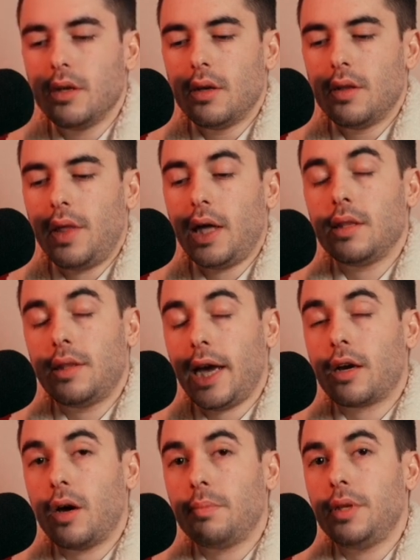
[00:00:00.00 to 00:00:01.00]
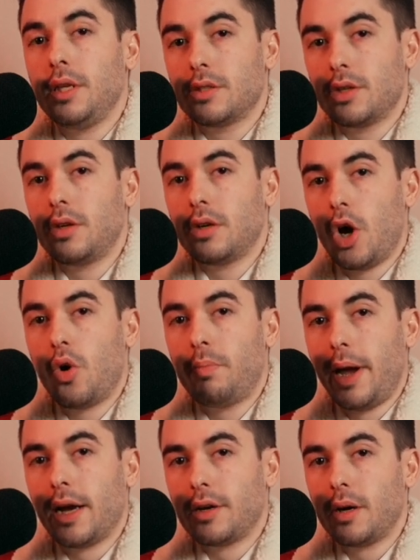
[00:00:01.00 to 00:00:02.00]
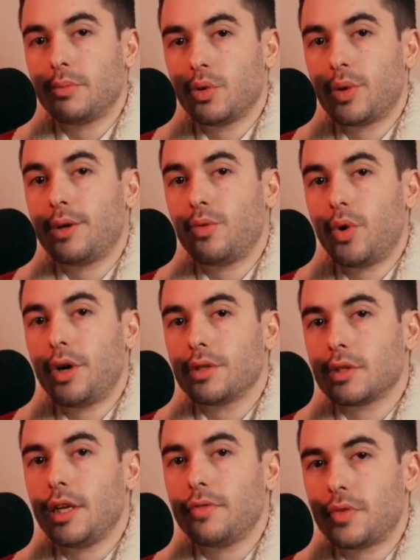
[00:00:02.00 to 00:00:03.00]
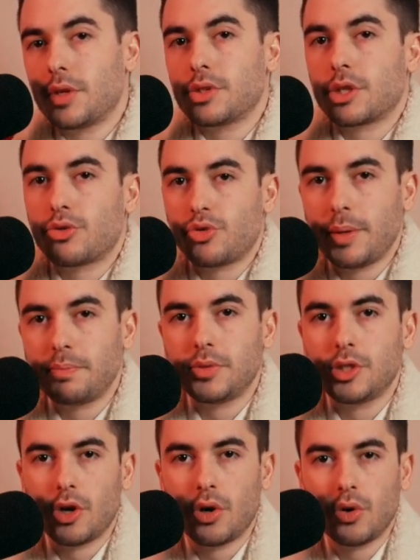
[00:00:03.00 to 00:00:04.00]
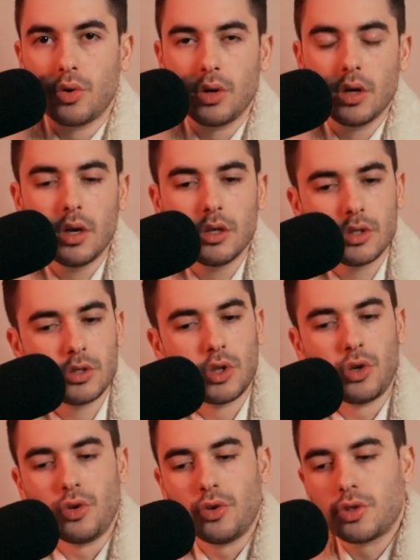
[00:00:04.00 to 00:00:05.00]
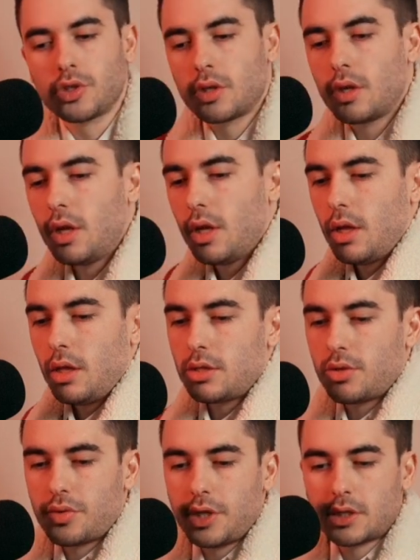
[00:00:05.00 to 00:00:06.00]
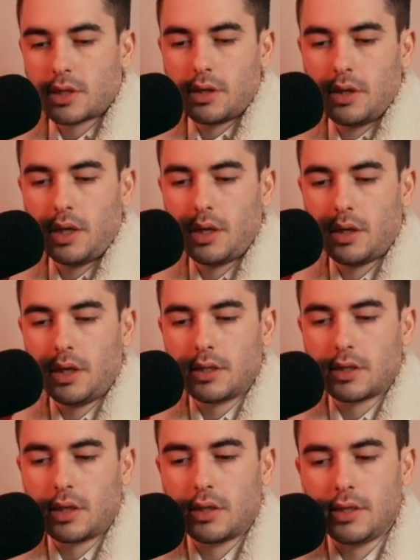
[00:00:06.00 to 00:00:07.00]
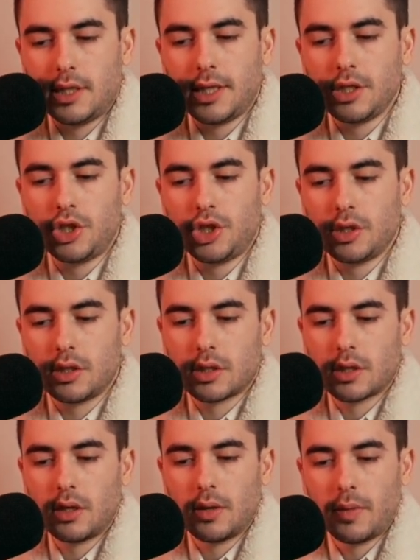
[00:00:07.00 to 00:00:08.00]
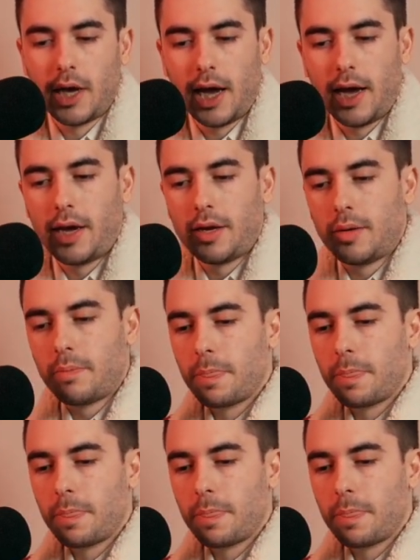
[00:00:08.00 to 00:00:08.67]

that company is going to go back up to where it was if there's a crypto surge. So this is contingent on